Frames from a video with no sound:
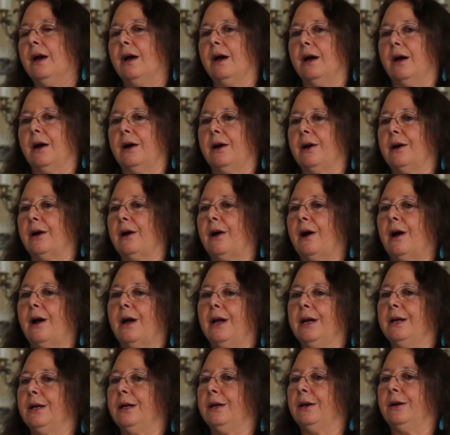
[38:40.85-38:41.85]

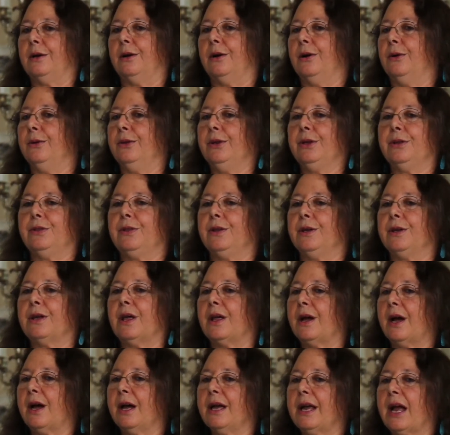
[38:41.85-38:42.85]
Only thing
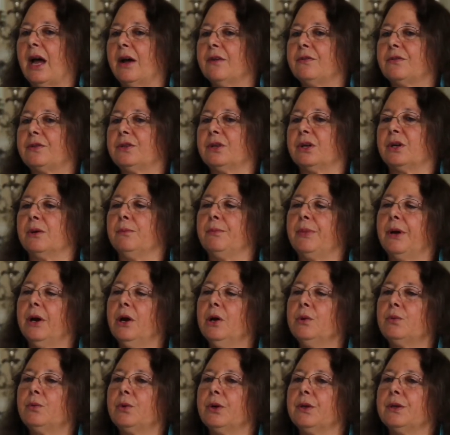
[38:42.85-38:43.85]
I have to
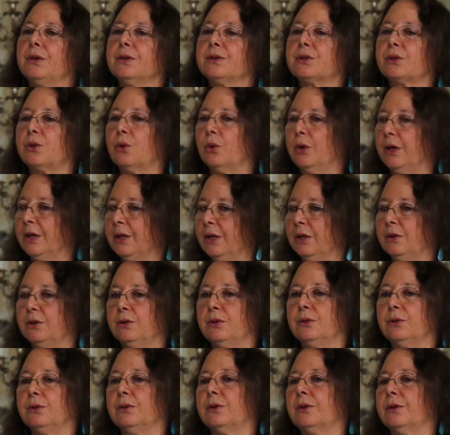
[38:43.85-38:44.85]
compare with is going
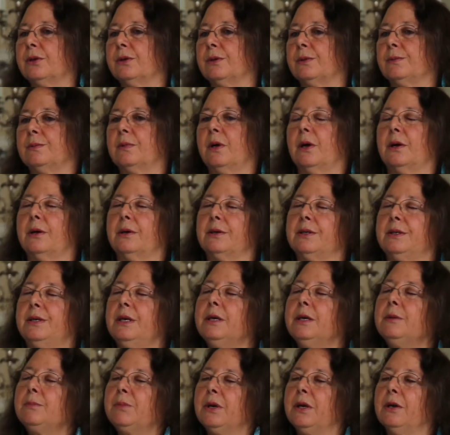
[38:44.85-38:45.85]
into the
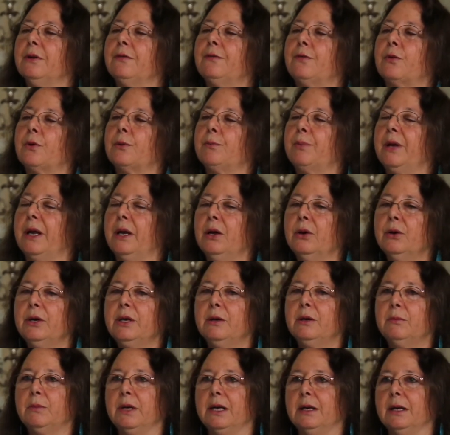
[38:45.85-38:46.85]
teepee for
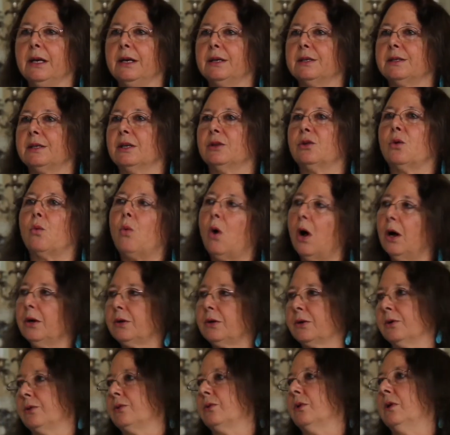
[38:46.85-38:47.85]
peyote meetings and the
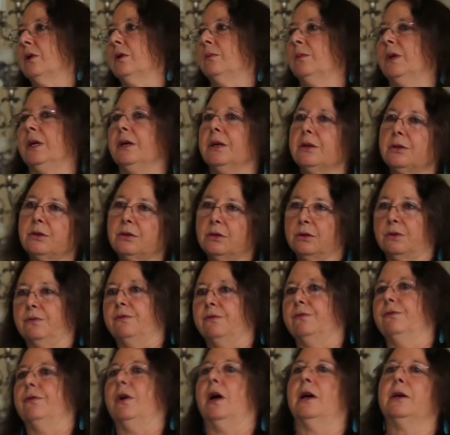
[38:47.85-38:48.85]
water drum, and it's just
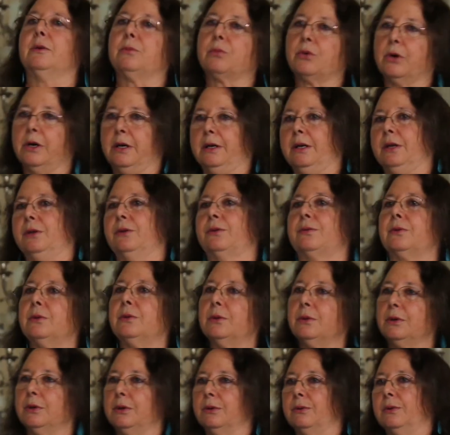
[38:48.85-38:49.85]
vibrating
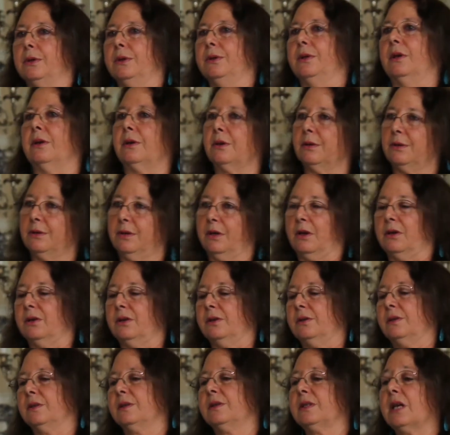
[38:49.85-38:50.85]
through you, and
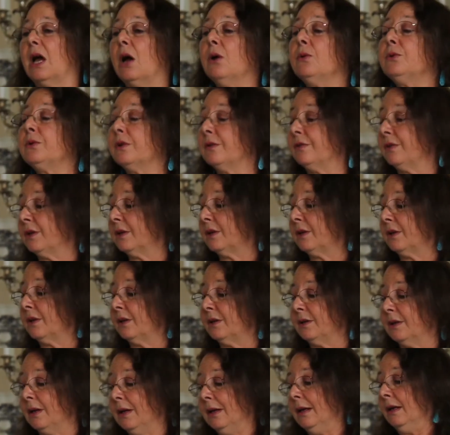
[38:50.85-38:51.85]
the sound of it.
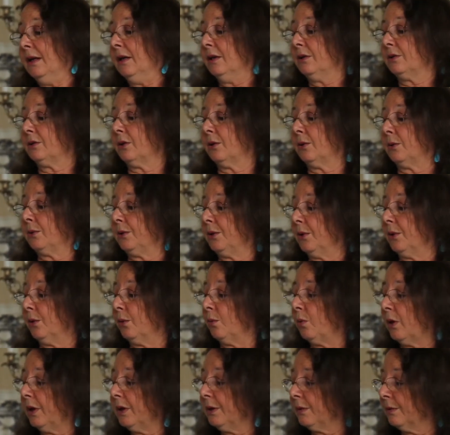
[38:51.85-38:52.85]
And so,
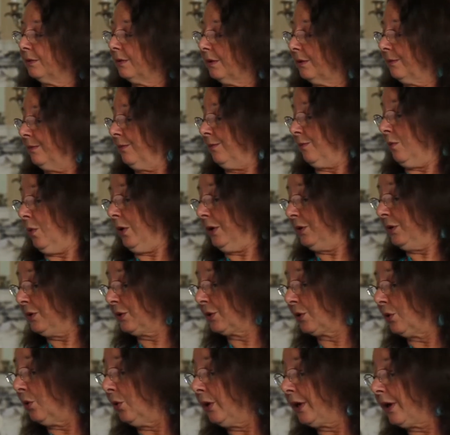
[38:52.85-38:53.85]
what's
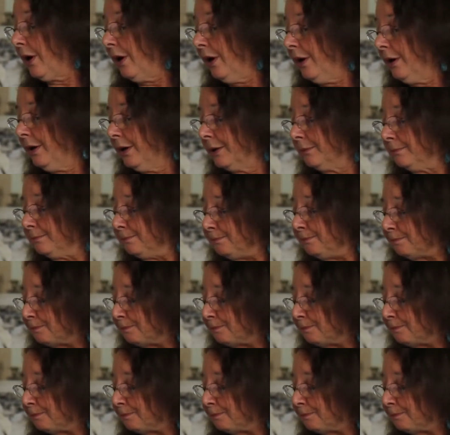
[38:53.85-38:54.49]
going on?